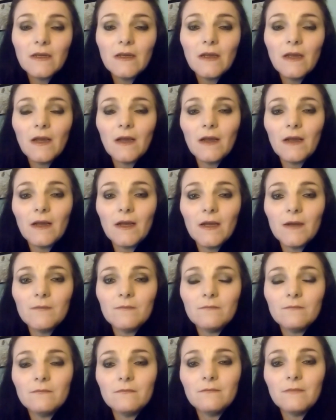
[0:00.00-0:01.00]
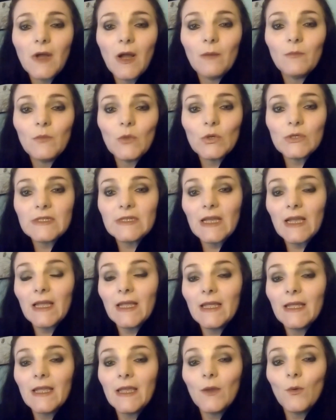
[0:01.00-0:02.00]
I'm not
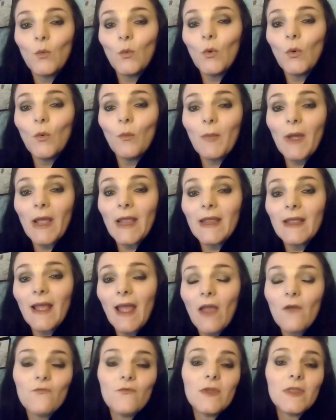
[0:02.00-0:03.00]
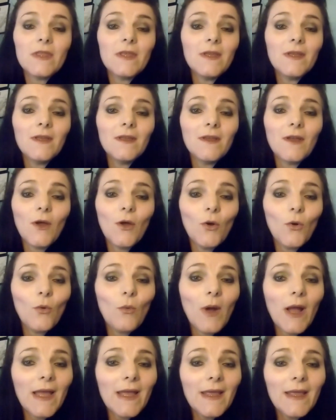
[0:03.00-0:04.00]
saying it will make everything go
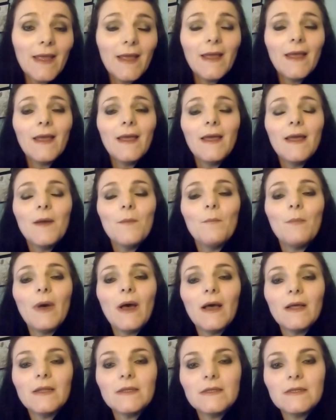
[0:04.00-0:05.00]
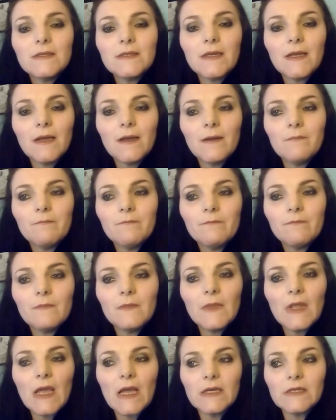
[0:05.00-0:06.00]
away, but
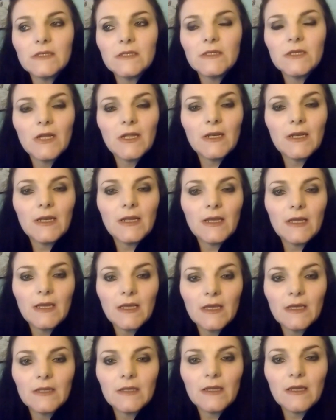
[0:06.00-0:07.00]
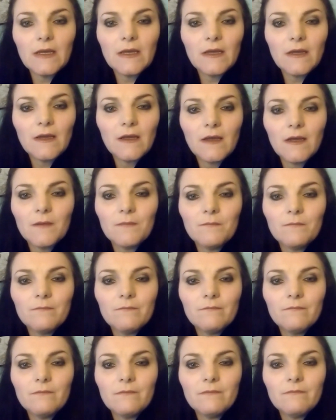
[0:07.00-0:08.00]
certainly,
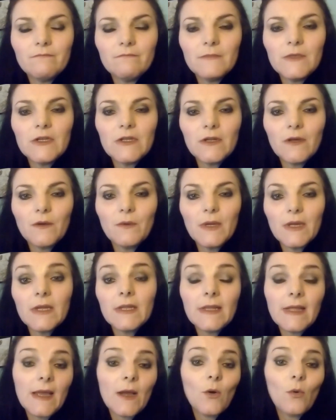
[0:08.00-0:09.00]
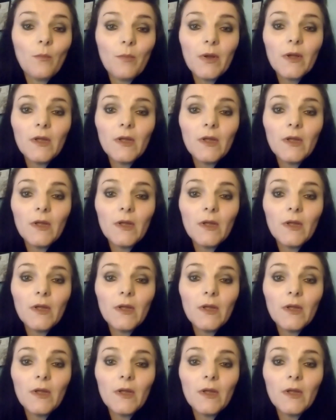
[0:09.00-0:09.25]
it can help.